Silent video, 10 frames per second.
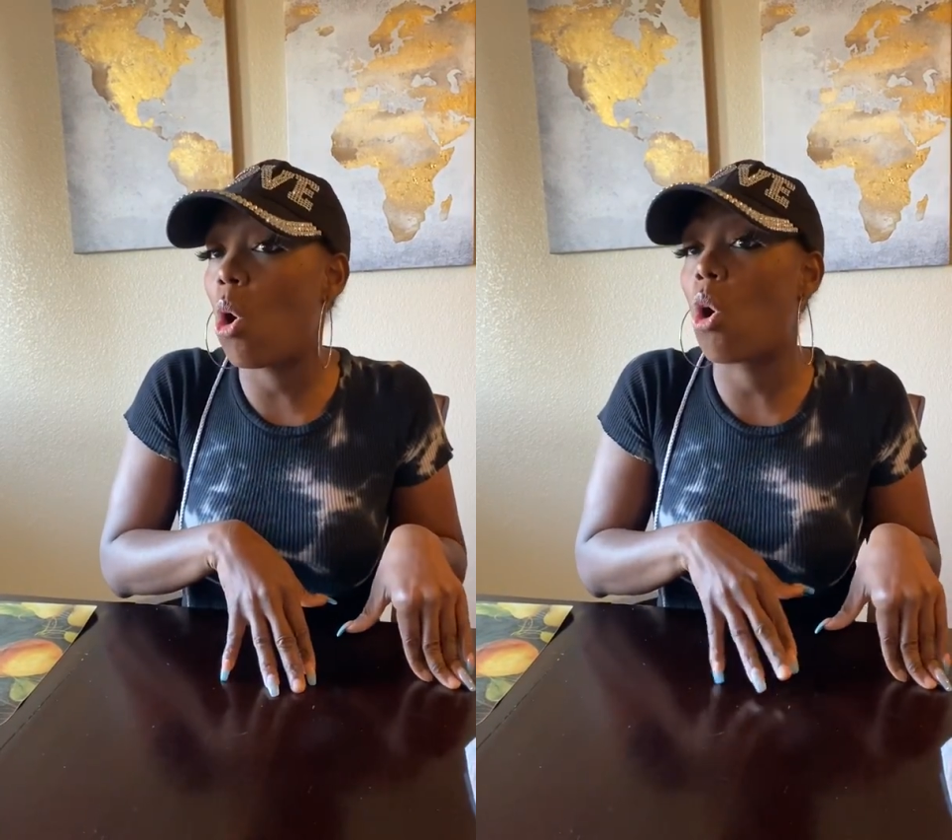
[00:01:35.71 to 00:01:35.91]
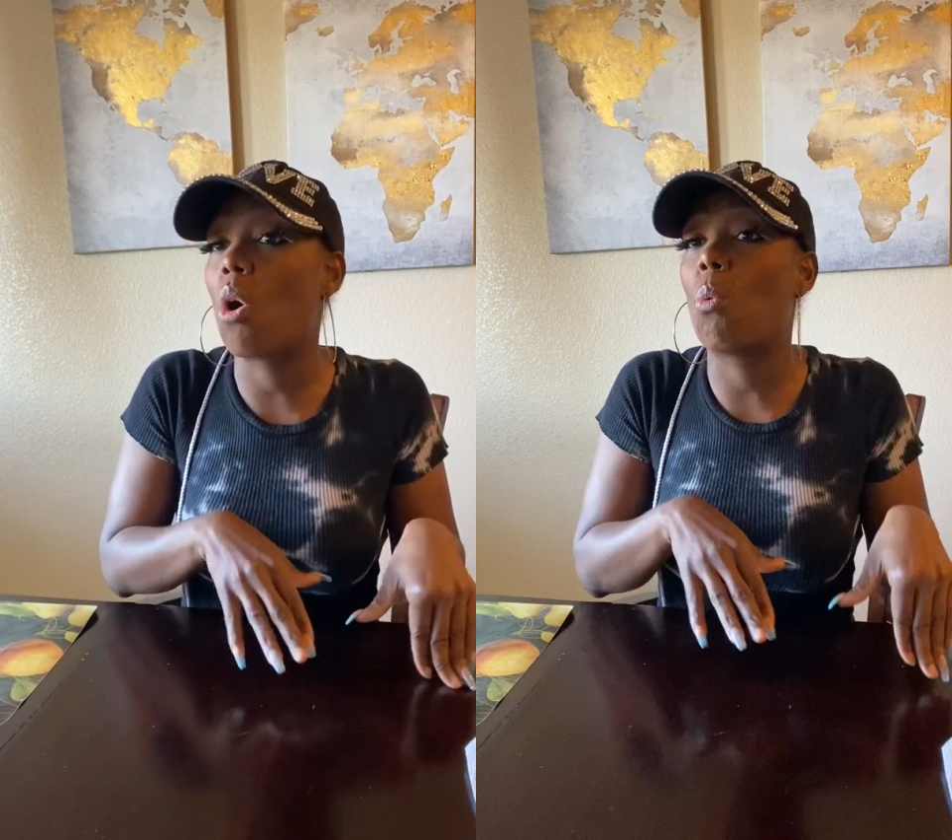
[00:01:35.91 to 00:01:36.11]

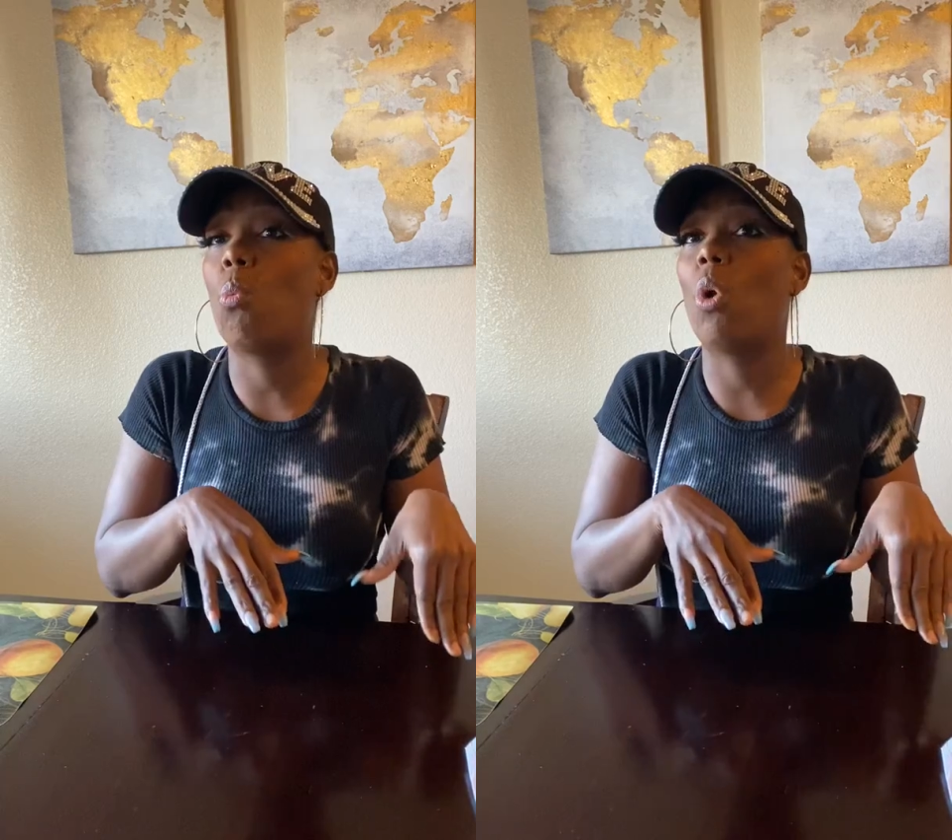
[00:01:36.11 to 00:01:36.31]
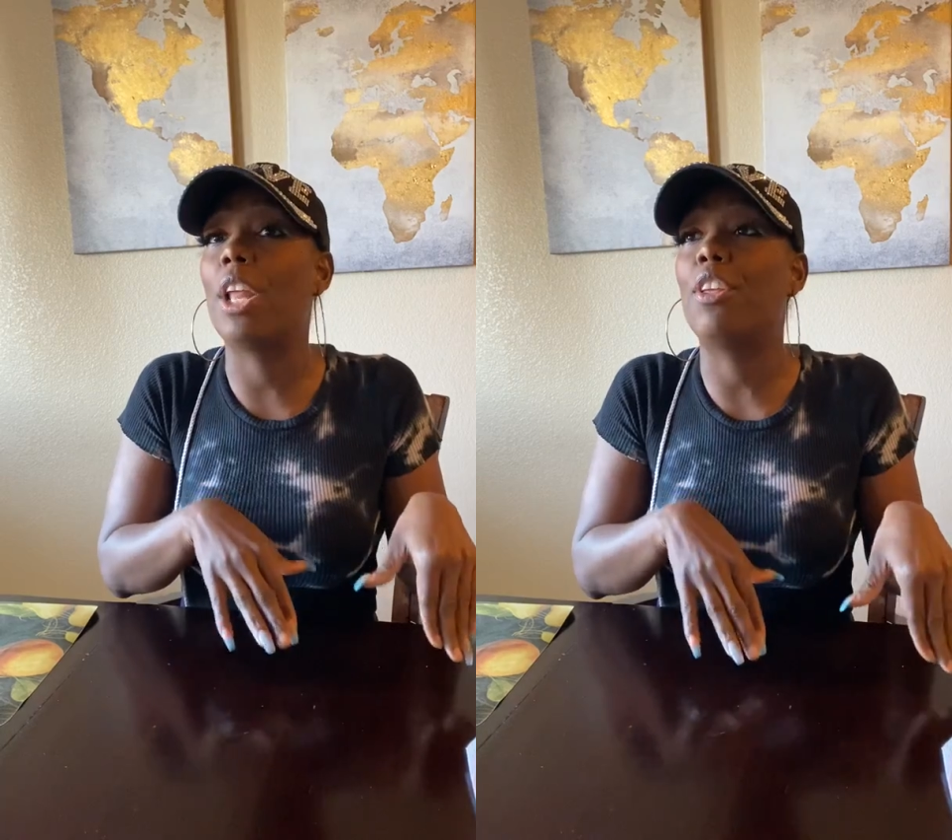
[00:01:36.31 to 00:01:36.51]
or
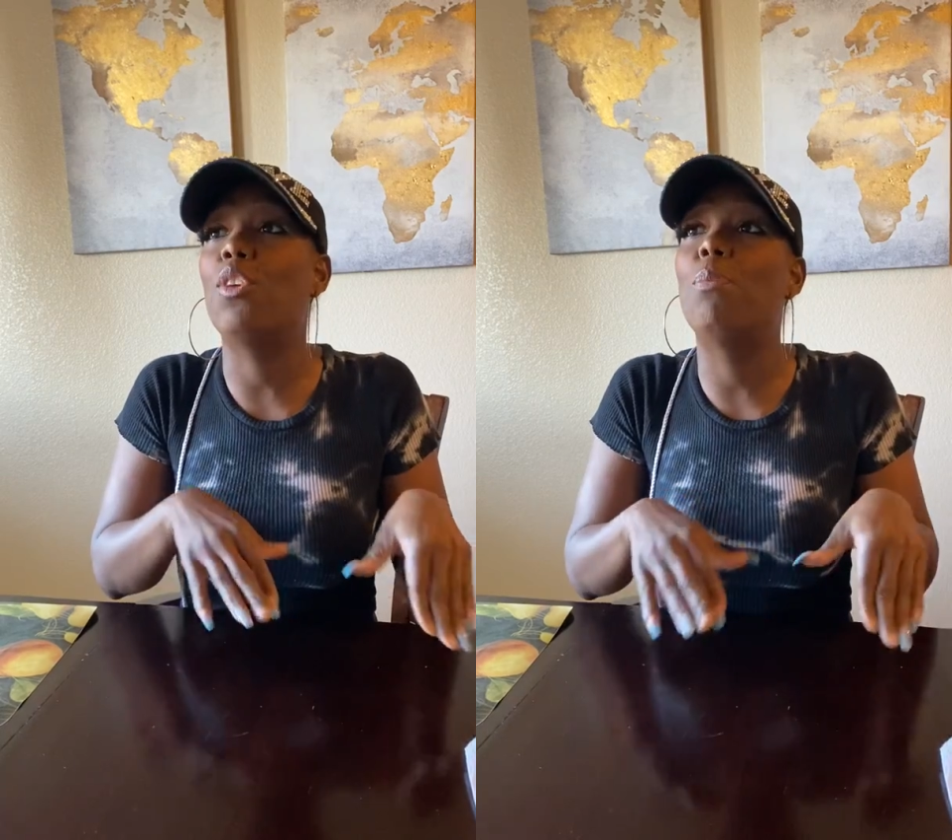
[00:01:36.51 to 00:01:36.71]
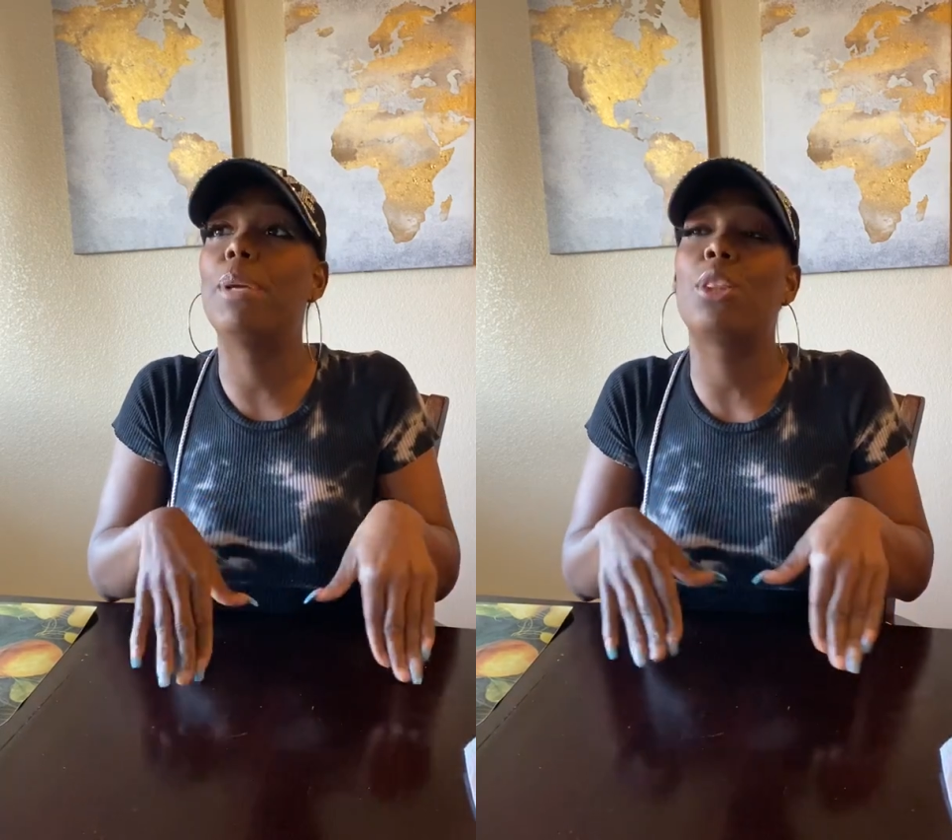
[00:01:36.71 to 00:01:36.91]
what
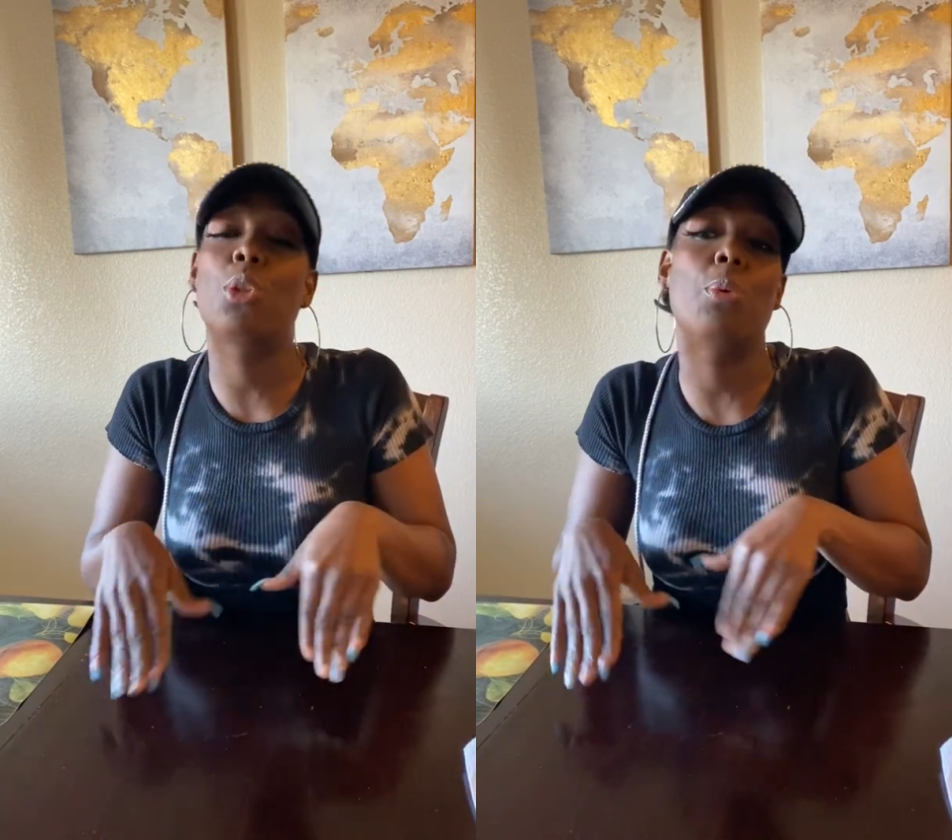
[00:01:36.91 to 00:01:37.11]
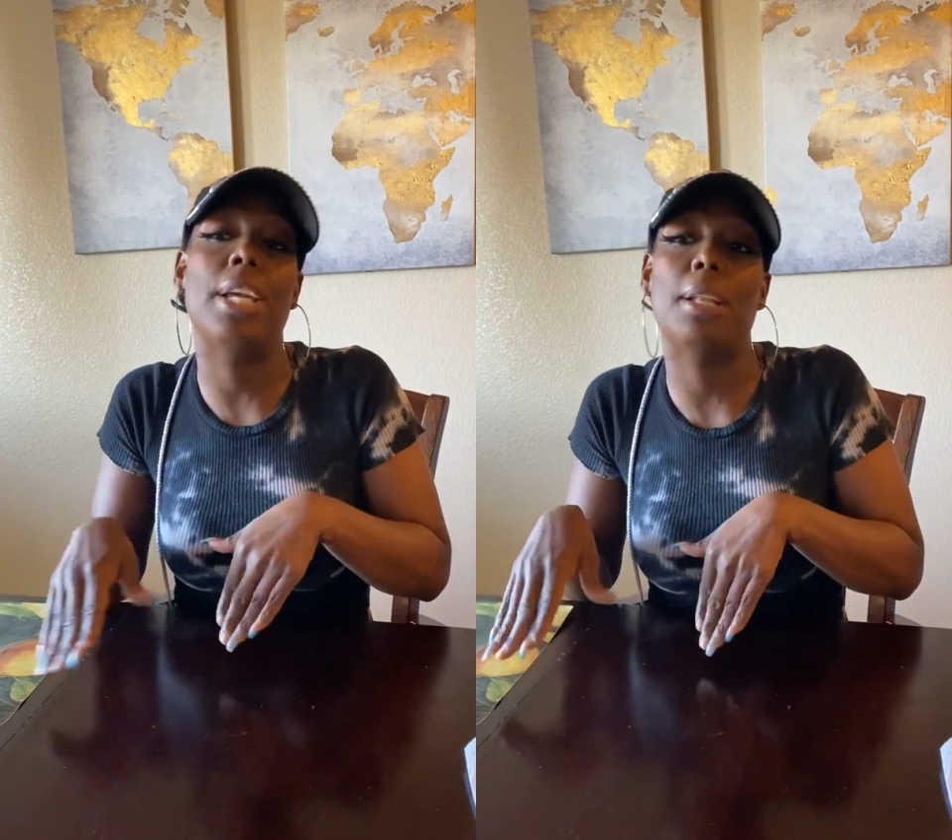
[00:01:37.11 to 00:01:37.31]
you've been
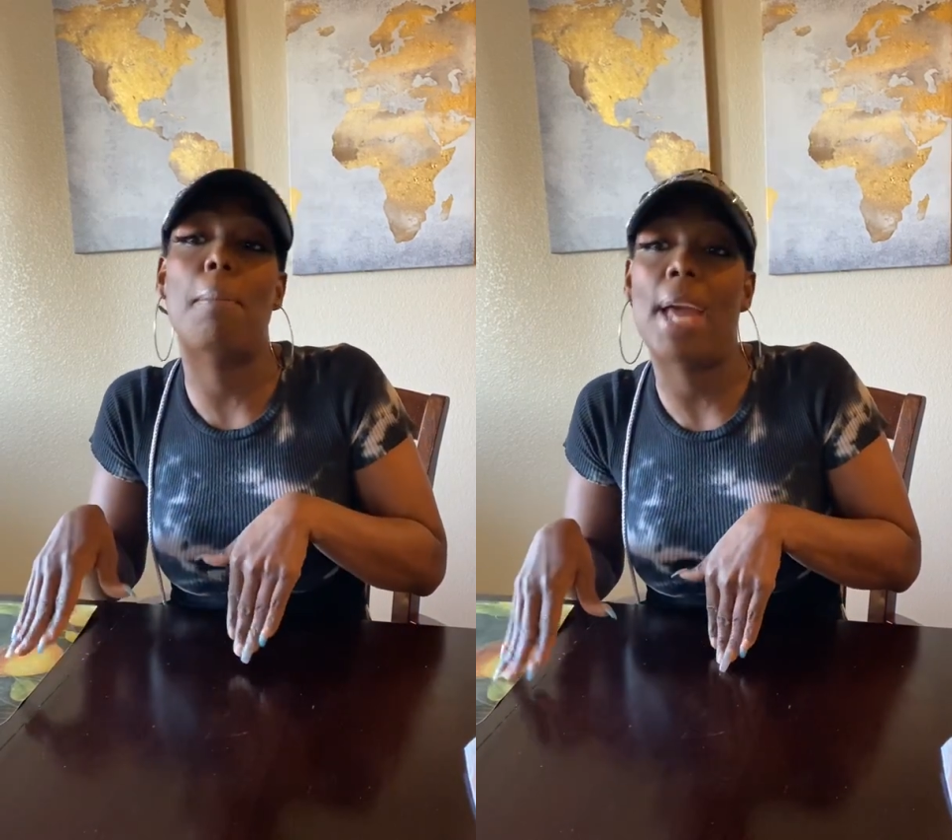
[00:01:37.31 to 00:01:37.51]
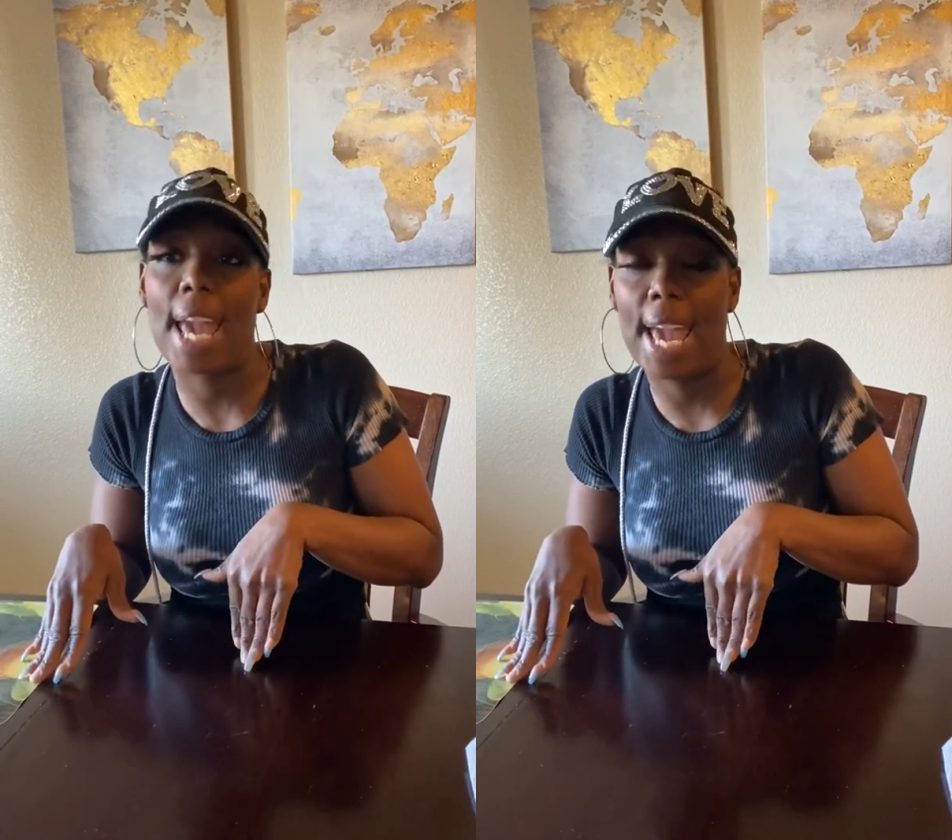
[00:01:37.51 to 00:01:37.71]
through in the
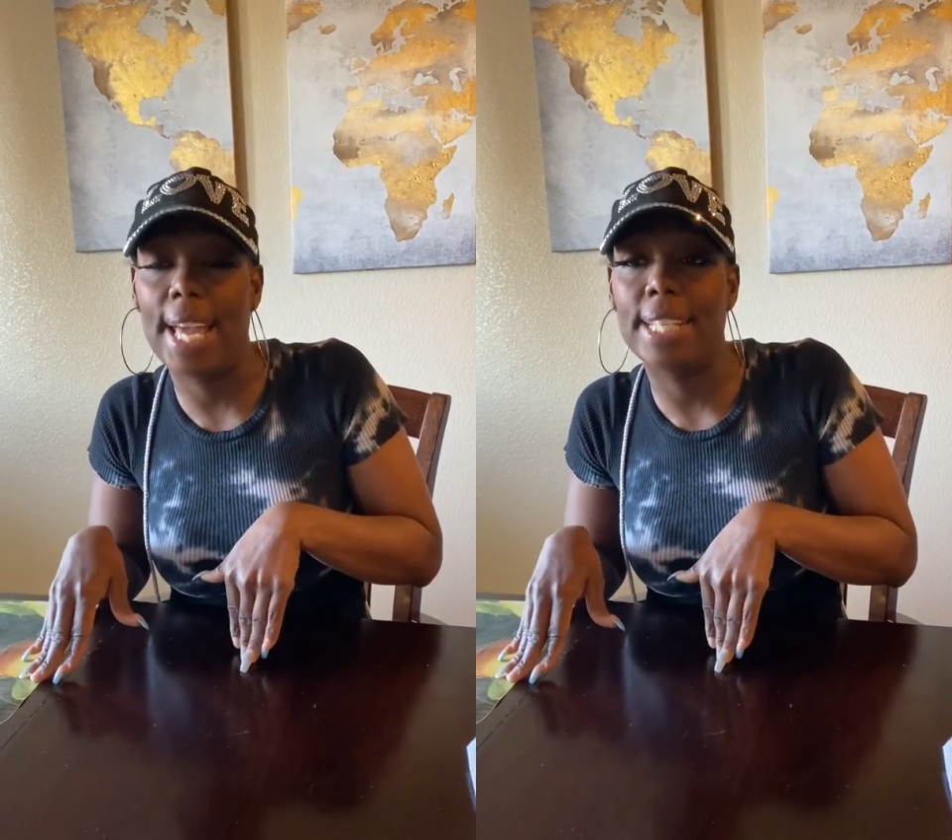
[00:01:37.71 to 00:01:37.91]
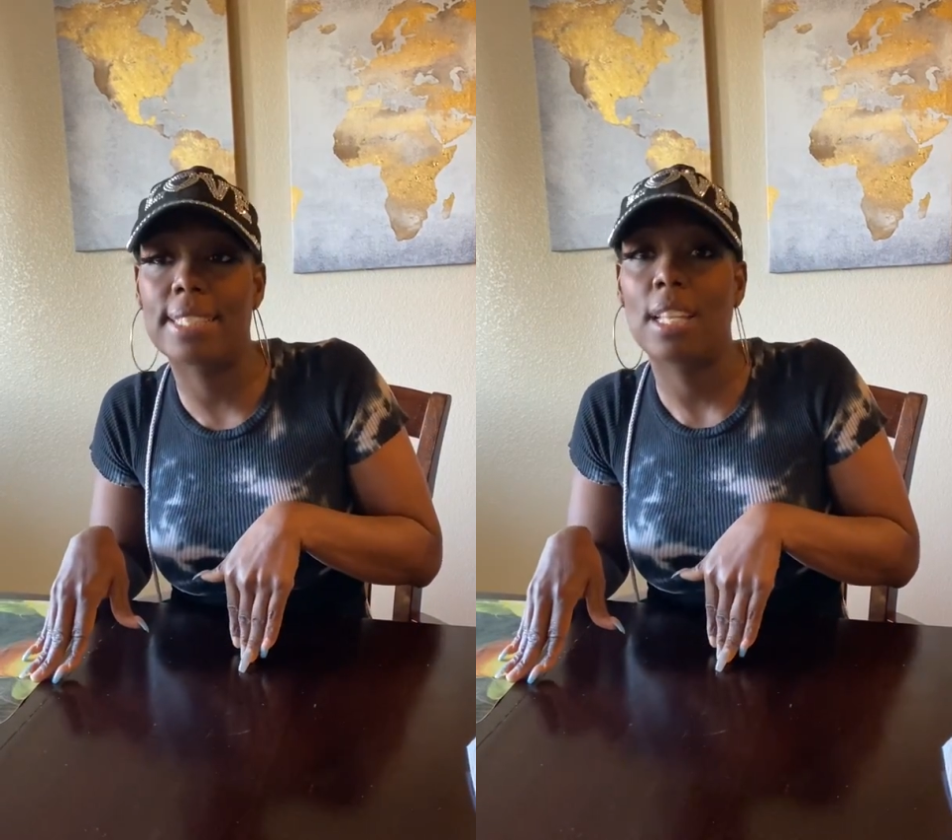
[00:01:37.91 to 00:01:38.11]

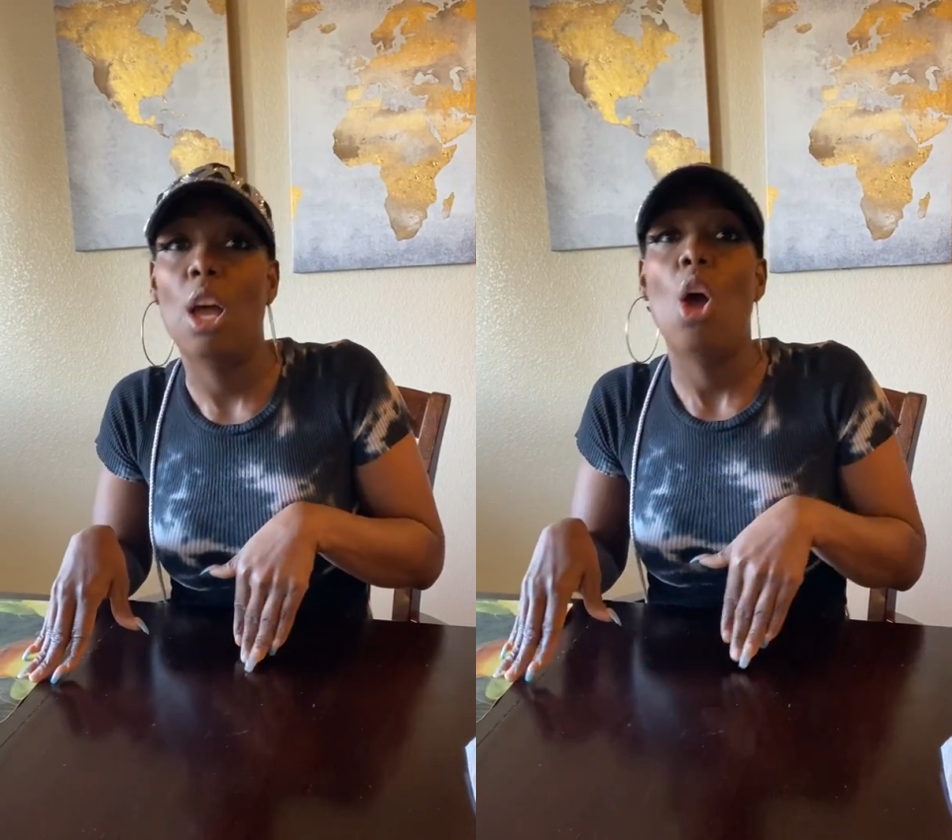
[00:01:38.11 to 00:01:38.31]
past?